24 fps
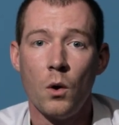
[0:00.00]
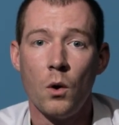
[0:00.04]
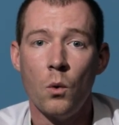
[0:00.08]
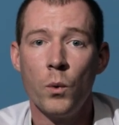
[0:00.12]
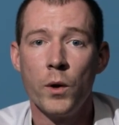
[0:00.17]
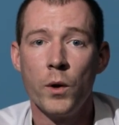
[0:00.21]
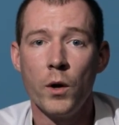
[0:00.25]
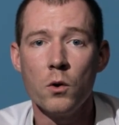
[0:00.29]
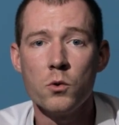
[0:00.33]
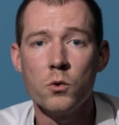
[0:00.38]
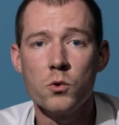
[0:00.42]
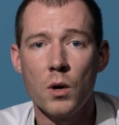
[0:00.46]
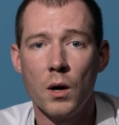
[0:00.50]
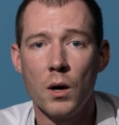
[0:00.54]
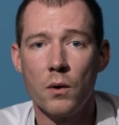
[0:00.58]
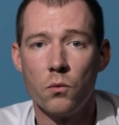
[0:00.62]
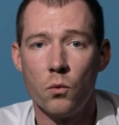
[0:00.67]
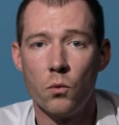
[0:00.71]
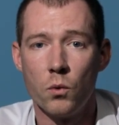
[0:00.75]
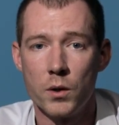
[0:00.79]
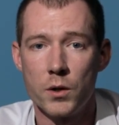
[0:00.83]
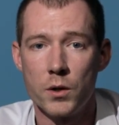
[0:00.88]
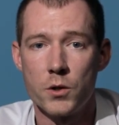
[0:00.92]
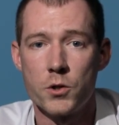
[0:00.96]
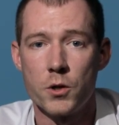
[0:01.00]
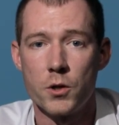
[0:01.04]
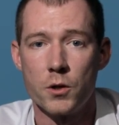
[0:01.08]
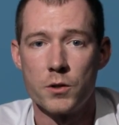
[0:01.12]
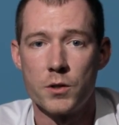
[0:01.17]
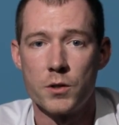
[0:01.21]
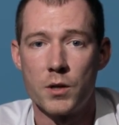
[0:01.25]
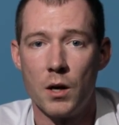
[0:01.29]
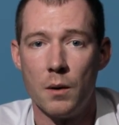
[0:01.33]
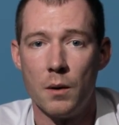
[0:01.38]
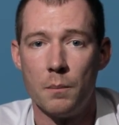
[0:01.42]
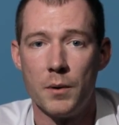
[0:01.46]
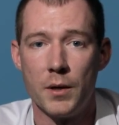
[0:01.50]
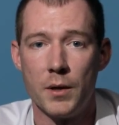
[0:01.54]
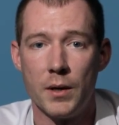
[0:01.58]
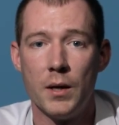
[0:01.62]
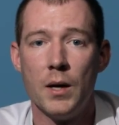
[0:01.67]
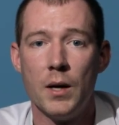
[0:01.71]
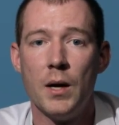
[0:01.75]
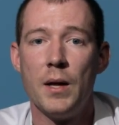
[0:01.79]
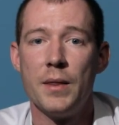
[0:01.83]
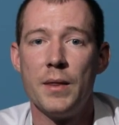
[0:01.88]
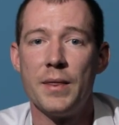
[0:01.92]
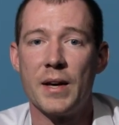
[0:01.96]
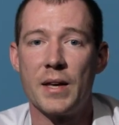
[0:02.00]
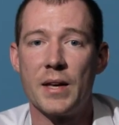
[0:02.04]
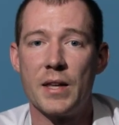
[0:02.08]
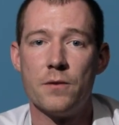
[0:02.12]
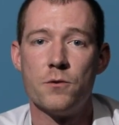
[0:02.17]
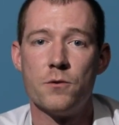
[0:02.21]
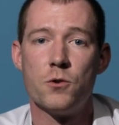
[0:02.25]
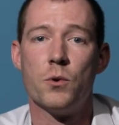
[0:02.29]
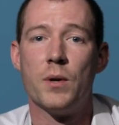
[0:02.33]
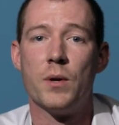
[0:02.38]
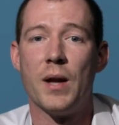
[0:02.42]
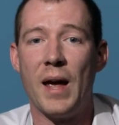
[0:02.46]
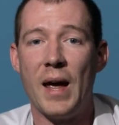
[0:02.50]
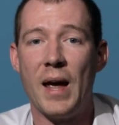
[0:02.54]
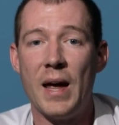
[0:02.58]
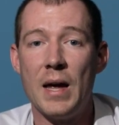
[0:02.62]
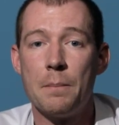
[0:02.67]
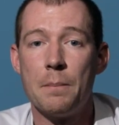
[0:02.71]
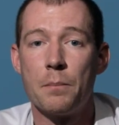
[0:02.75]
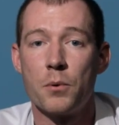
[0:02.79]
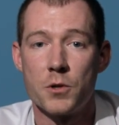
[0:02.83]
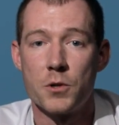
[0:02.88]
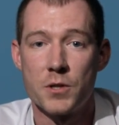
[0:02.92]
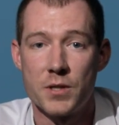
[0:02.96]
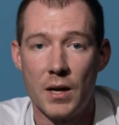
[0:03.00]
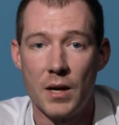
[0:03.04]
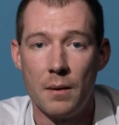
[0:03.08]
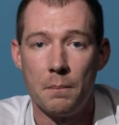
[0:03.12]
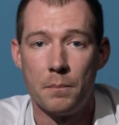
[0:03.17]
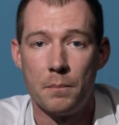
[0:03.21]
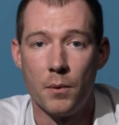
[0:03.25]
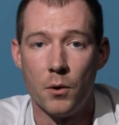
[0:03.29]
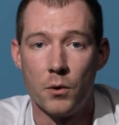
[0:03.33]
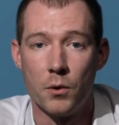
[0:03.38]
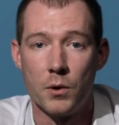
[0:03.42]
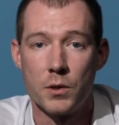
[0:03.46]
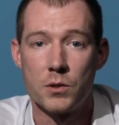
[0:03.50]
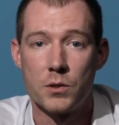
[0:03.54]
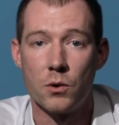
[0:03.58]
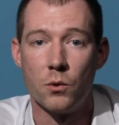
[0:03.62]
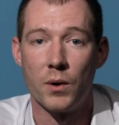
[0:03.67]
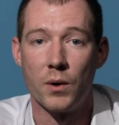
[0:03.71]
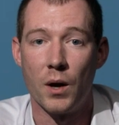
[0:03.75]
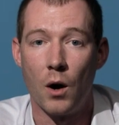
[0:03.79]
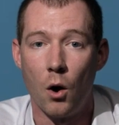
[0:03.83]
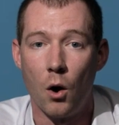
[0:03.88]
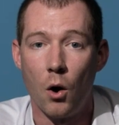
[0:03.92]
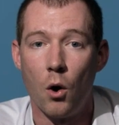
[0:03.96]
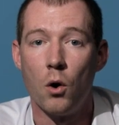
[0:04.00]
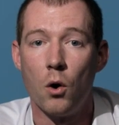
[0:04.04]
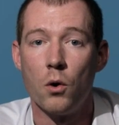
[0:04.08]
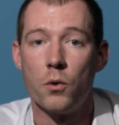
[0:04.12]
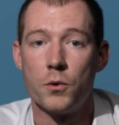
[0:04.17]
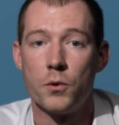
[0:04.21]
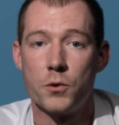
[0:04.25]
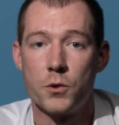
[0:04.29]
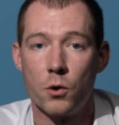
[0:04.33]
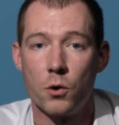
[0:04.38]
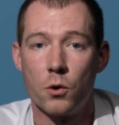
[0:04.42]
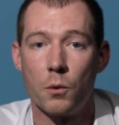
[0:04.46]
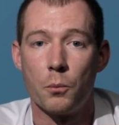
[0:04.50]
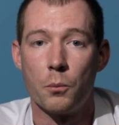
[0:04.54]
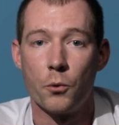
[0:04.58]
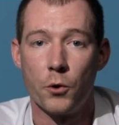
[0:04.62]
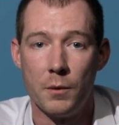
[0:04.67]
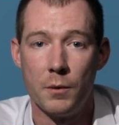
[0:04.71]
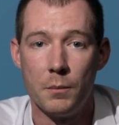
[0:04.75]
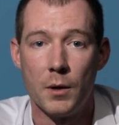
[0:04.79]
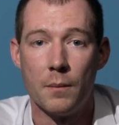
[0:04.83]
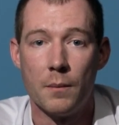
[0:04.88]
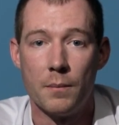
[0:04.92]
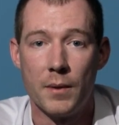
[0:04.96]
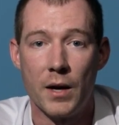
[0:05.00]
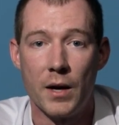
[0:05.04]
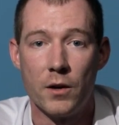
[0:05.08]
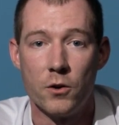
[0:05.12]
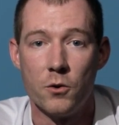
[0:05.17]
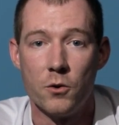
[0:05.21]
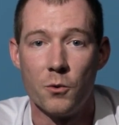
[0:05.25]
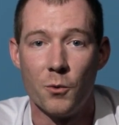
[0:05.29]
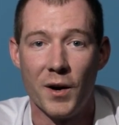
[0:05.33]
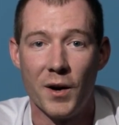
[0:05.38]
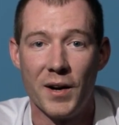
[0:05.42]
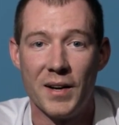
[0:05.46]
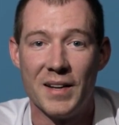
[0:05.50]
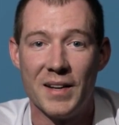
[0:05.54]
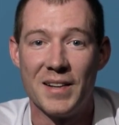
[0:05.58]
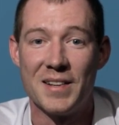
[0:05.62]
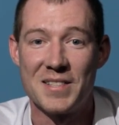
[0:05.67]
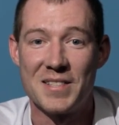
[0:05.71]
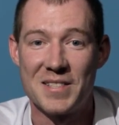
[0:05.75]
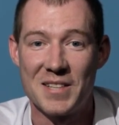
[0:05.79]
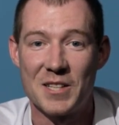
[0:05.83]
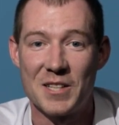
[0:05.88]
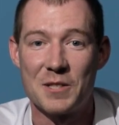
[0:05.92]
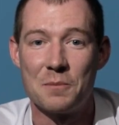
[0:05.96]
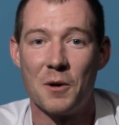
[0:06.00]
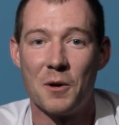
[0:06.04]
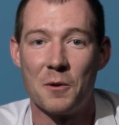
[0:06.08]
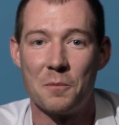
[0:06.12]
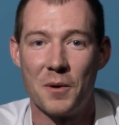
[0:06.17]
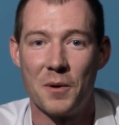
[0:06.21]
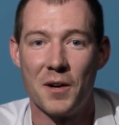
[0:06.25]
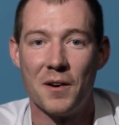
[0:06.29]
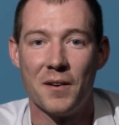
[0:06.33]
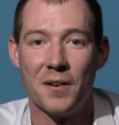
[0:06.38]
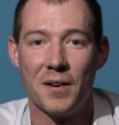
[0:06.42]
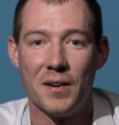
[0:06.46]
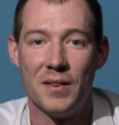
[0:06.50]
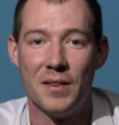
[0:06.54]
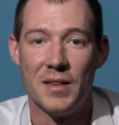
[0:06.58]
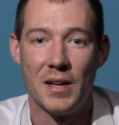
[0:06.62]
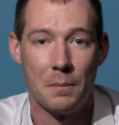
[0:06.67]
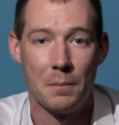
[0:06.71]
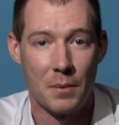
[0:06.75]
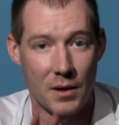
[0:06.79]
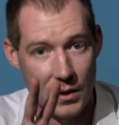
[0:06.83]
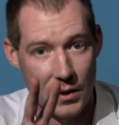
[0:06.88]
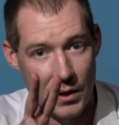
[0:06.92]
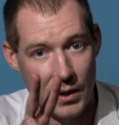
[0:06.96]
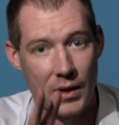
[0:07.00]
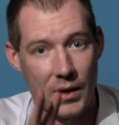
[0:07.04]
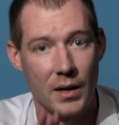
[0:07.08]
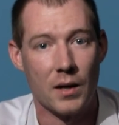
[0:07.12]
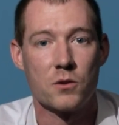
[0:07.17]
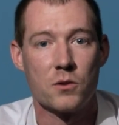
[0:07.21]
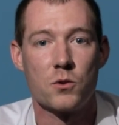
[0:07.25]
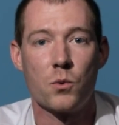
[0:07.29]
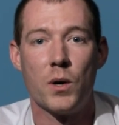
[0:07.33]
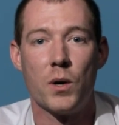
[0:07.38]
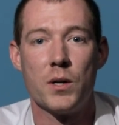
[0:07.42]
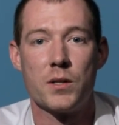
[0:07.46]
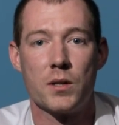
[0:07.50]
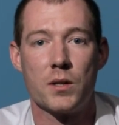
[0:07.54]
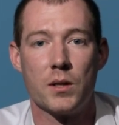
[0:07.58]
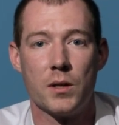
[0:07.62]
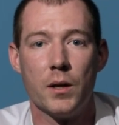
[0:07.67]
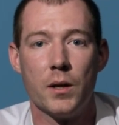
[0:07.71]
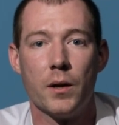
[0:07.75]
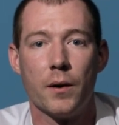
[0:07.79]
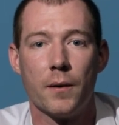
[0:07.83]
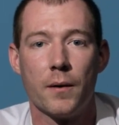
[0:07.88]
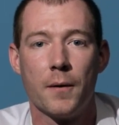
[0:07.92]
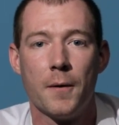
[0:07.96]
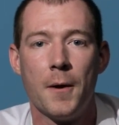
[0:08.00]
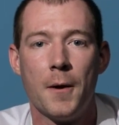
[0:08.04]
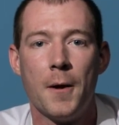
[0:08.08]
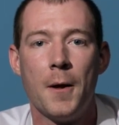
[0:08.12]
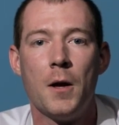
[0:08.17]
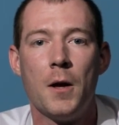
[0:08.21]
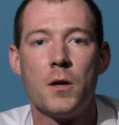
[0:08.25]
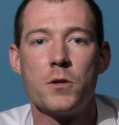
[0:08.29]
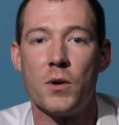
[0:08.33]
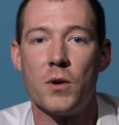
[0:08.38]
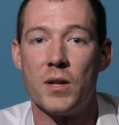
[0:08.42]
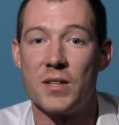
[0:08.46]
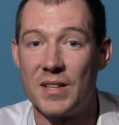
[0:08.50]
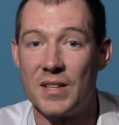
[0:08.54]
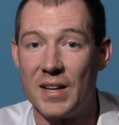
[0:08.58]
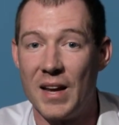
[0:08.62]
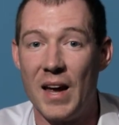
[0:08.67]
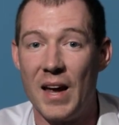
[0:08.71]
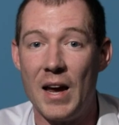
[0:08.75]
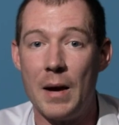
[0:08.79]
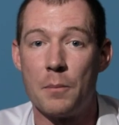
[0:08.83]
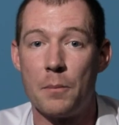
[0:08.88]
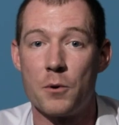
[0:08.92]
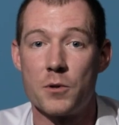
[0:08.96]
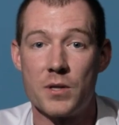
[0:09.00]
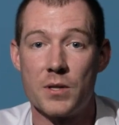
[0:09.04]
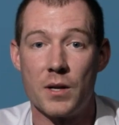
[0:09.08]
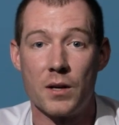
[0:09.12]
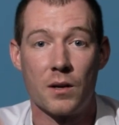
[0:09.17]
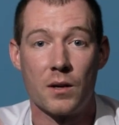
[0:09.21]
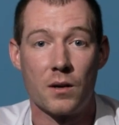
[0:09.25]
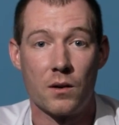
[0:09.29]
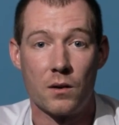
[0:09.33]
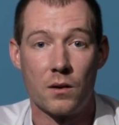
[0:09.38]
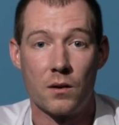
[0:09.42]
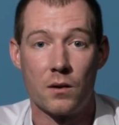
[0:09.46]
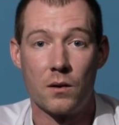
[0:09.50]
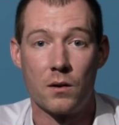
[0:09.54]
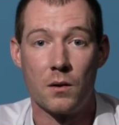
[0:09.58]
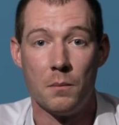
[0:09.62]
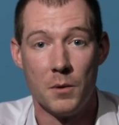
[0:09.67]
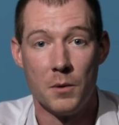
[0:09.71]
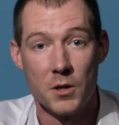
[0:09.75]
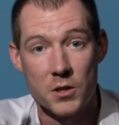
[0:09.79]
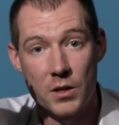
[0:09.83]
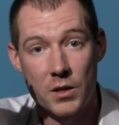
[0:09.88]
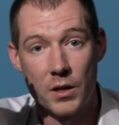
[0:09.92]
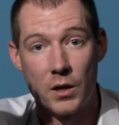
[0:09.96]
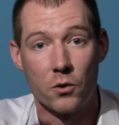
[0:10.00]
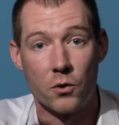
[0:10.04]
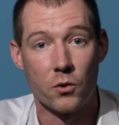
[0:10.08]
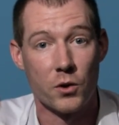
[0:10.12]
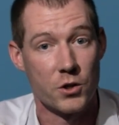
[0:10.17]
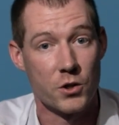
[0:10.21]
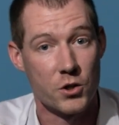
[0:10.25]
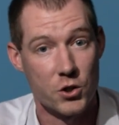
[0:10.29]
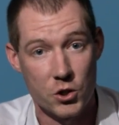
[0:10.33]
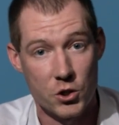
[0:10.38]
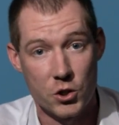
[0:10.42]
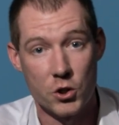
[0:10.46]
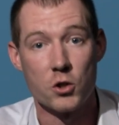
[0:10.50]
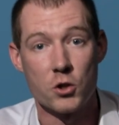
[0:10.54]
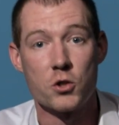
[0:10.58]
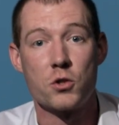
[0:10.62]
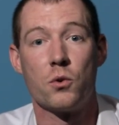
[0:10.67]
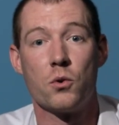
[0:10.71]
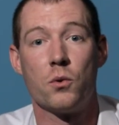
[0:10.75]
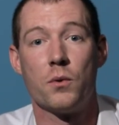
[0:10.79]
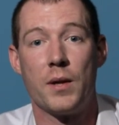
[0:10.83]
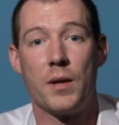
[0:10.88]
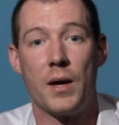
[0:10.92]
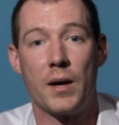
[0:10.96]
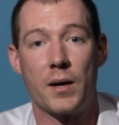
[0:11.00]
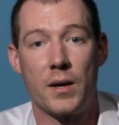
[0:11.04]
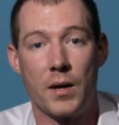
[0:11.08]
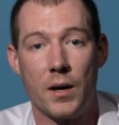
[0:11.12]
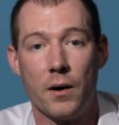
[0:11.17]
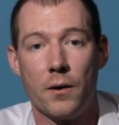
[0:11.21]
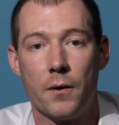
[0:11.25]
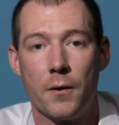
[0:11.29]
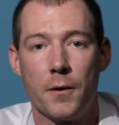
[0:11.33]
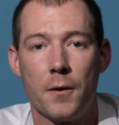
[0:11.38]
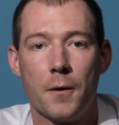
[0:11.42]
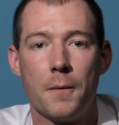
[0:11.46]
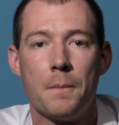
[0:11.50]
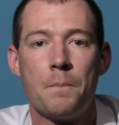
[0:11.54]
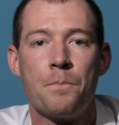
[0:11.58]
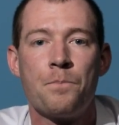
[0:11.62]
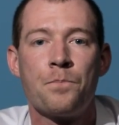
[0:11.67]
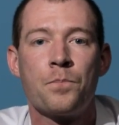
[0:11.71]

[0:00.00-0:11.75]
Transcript: We also have one insurance company that gives you an 8% bonus on all the total premium that you write in a 6-month period, and they pay that out twice a year. So that's an 8% commission increase just on that carrier.